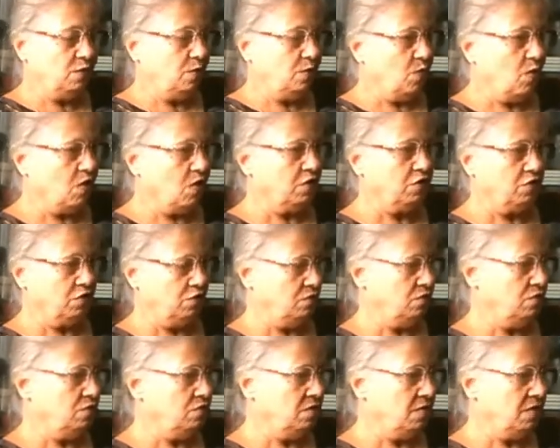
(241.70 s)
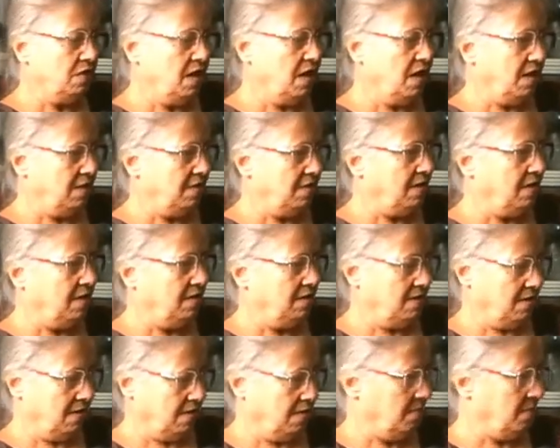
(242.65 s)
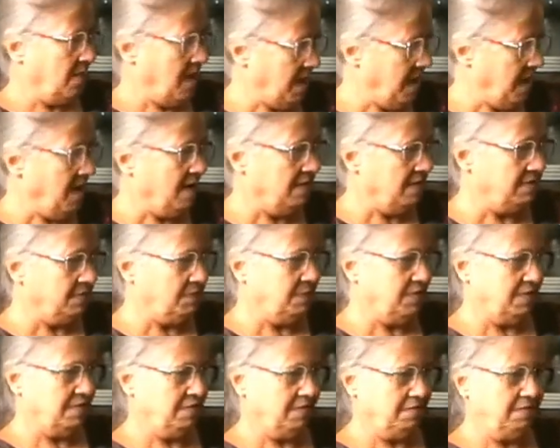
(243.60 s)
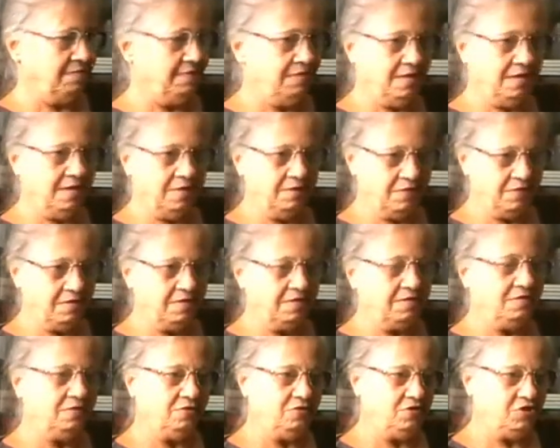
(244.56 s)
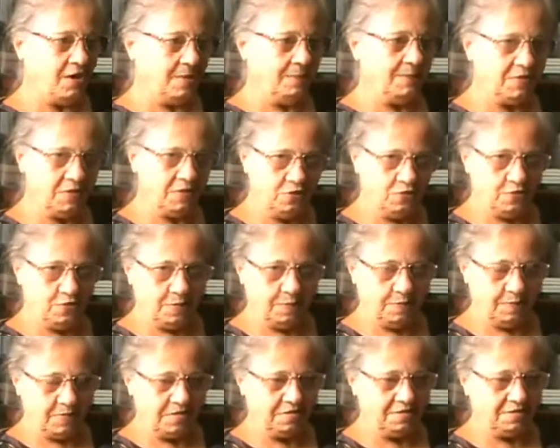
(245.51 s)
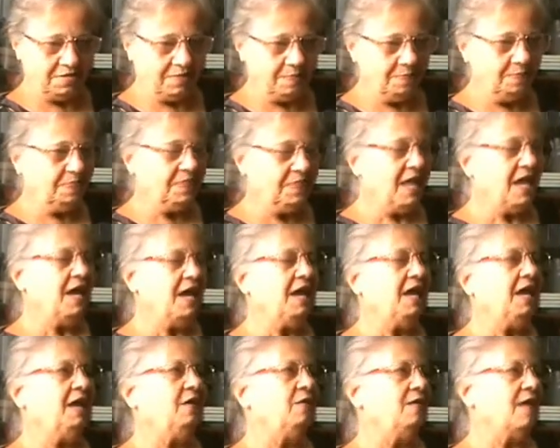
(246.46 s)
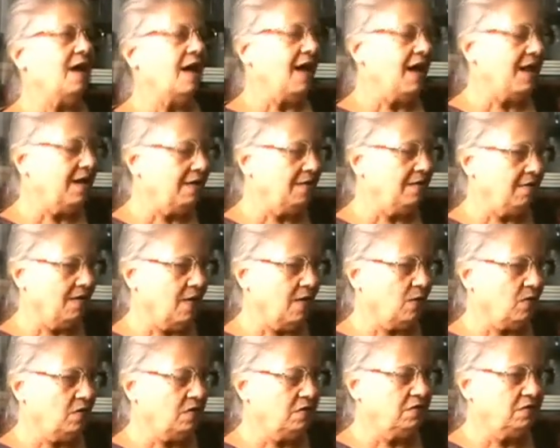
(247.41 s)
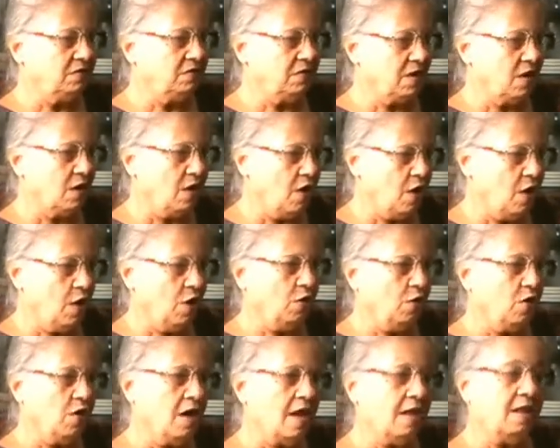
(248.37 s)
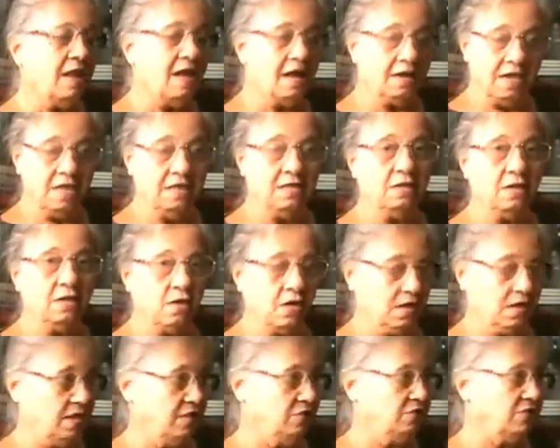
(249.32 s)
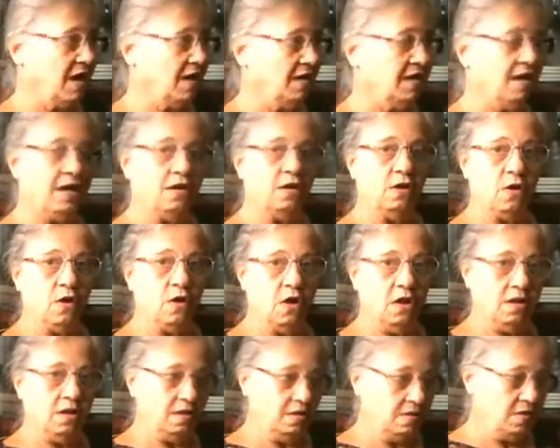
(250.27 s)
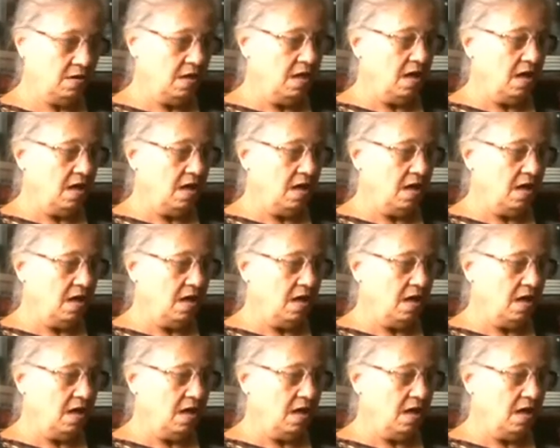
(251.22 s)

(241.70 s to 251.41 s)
know what to do. Then my husband, David, jumped into the pit. He ran around. Lucky that Jackie had a collar,